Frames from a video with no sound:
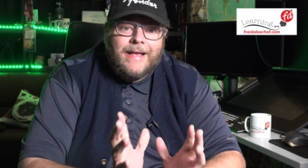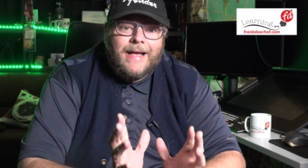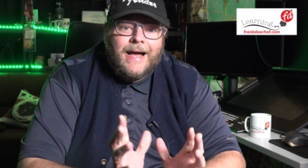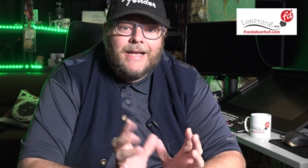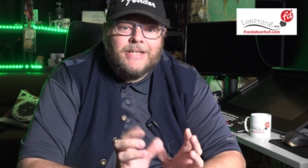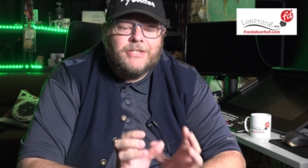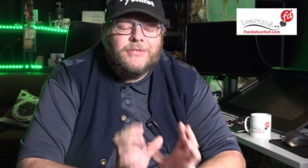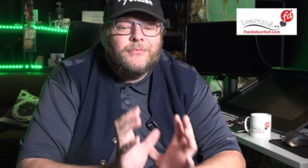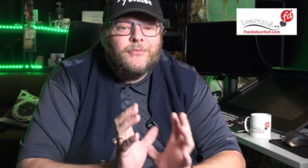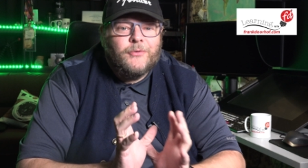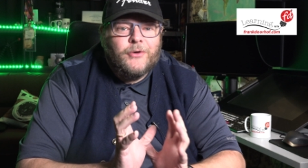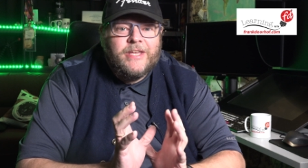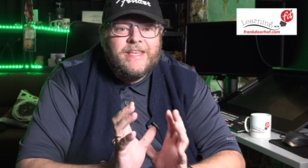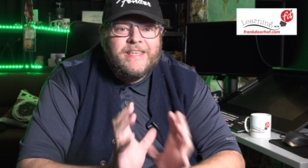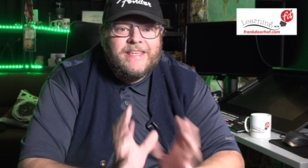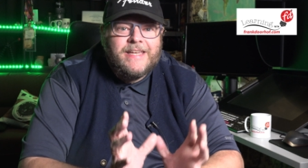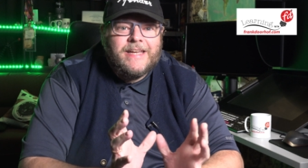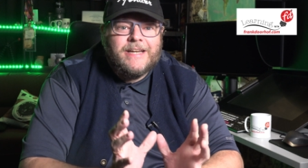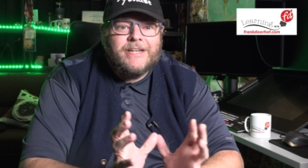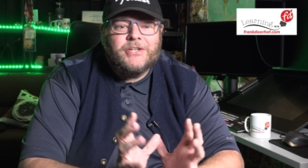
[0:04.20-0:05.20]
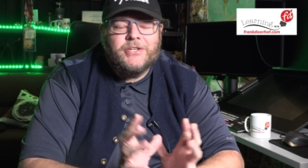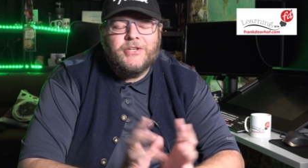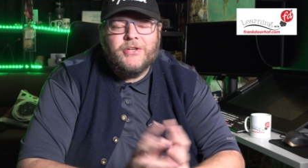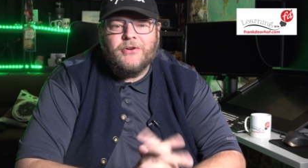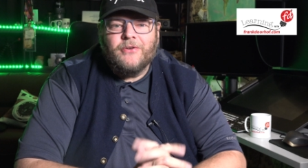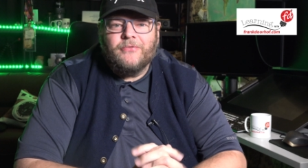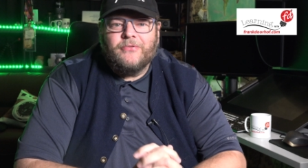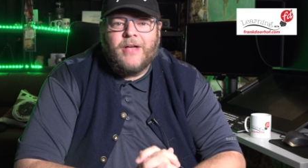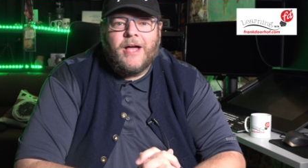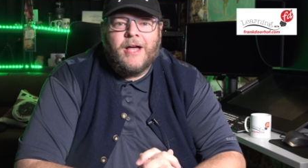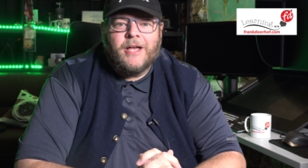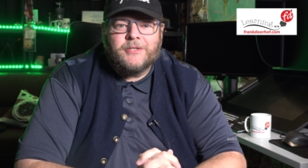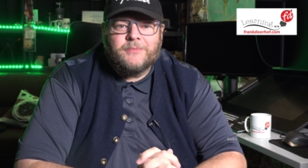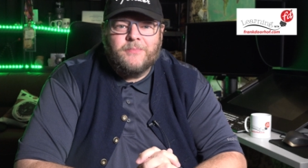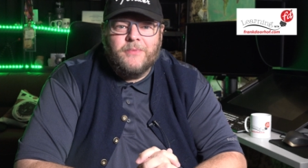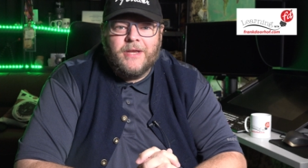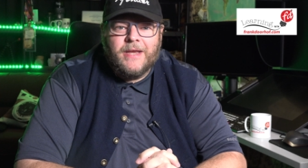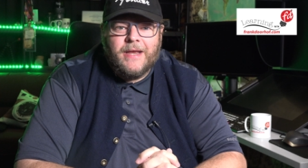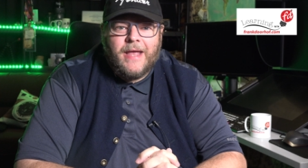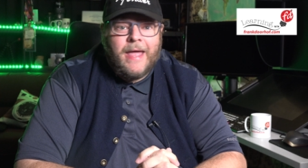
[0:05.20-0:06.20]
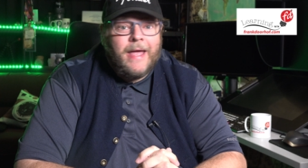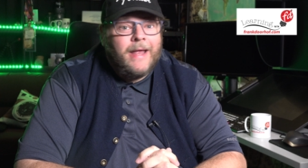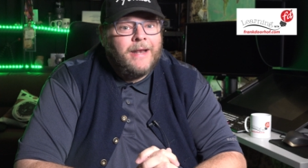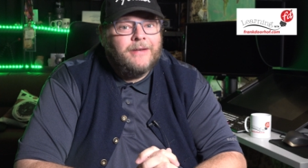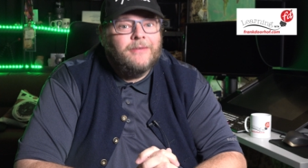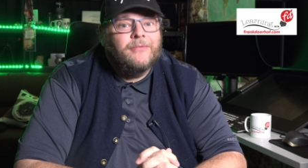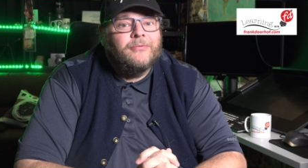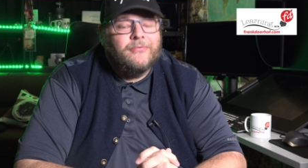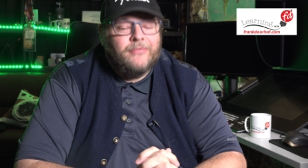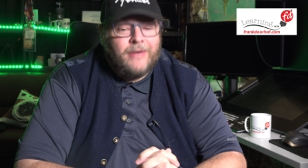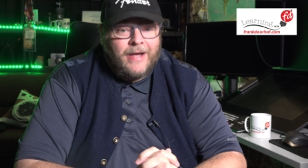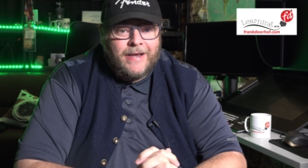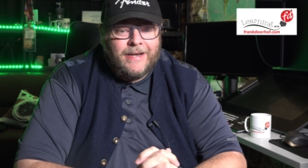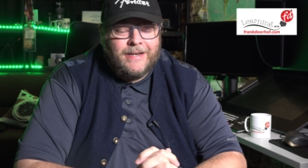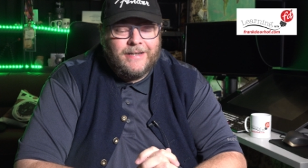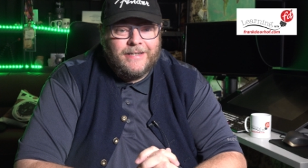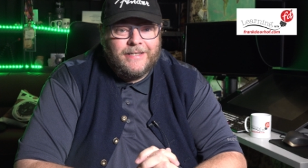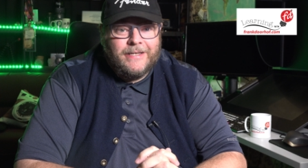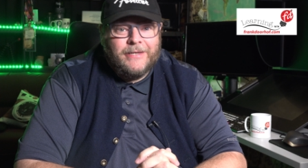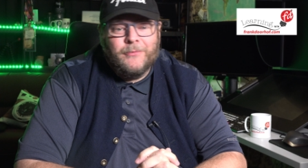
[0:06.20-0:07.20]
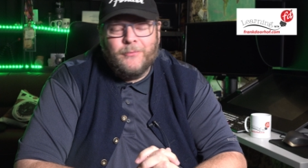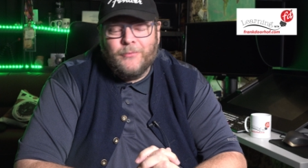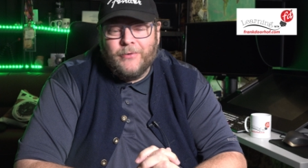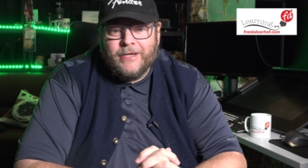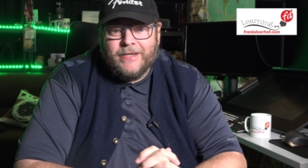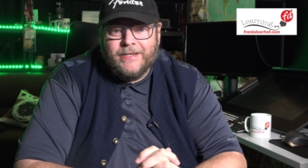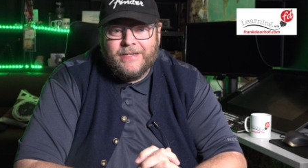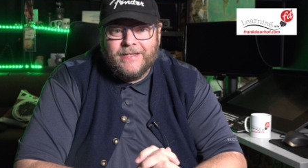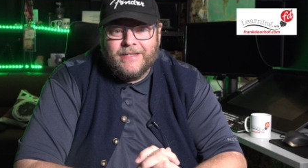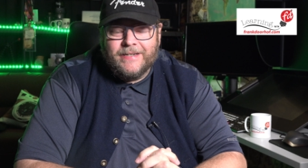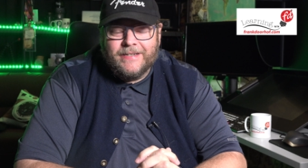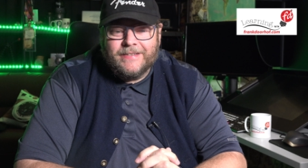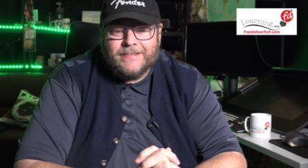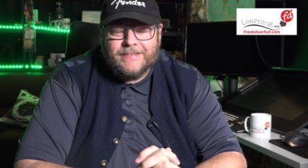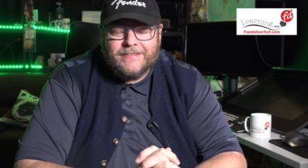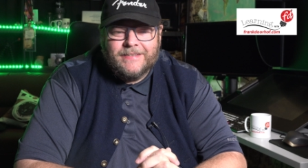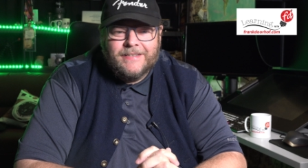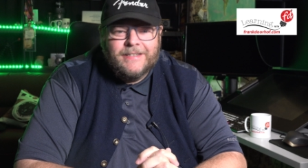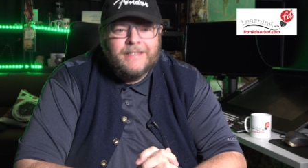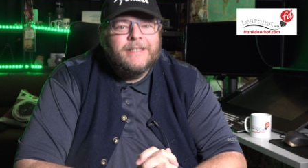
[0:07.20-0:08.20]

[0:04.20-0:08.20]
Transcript: guys, for years you have asked me and finally we did it.